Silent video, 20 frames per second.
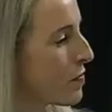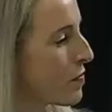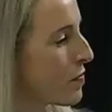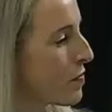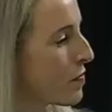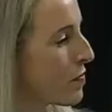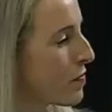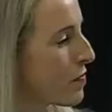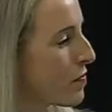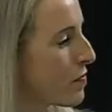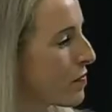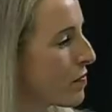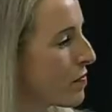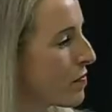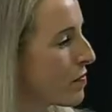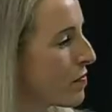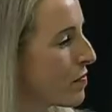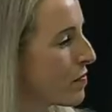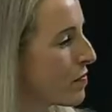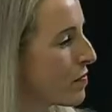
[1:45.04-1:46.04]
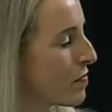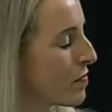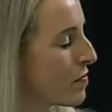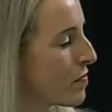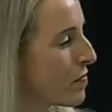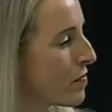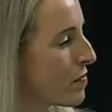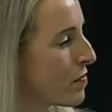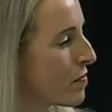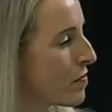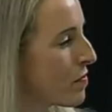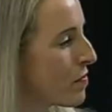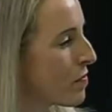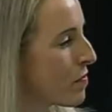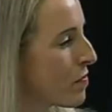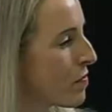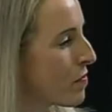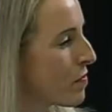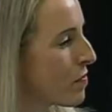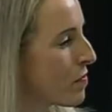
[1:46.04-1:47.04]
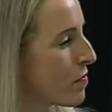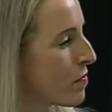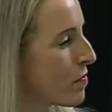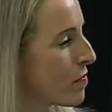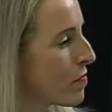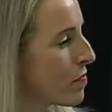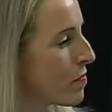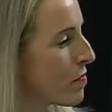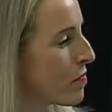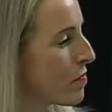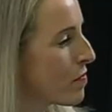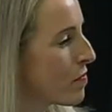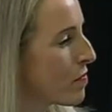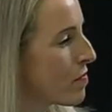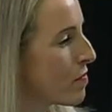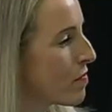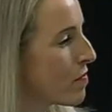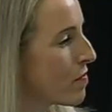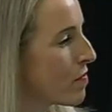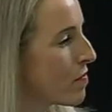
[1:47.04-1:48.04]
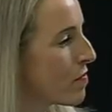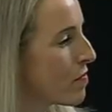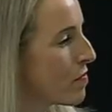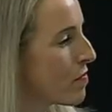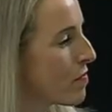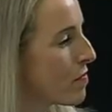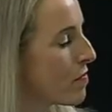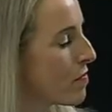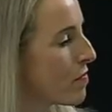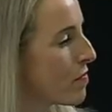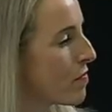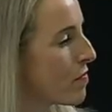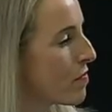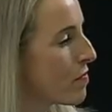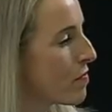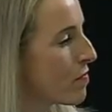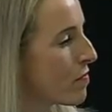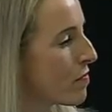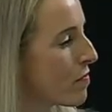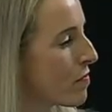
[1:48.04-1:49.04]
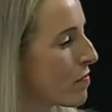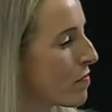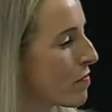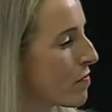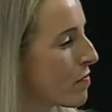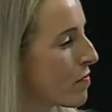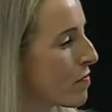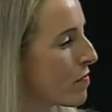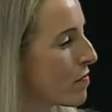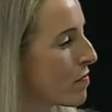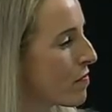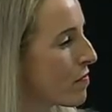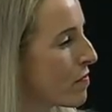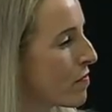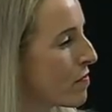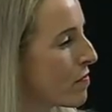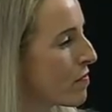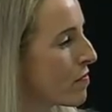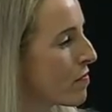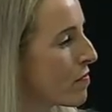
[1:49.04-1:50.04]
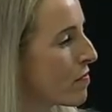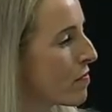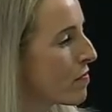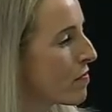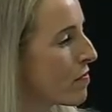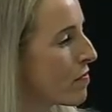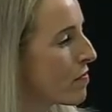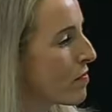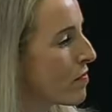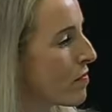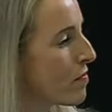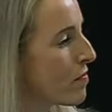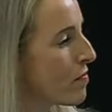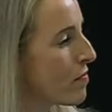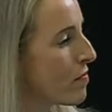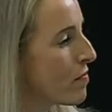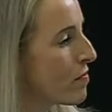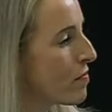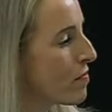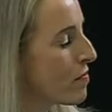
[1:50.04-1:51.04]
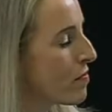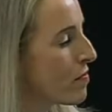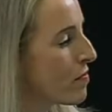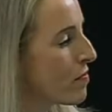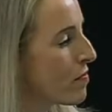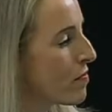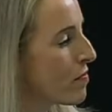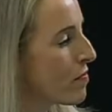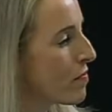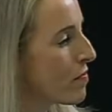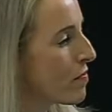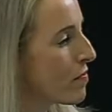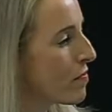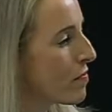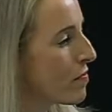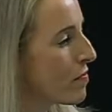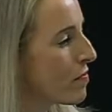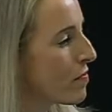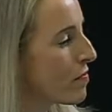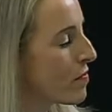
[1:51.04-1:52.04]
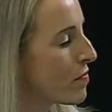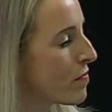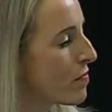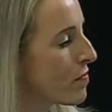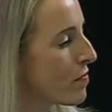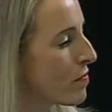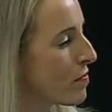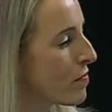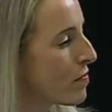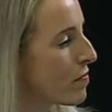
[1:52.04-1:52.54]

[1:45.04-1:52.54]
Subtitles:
No words are spoken by the person on screen.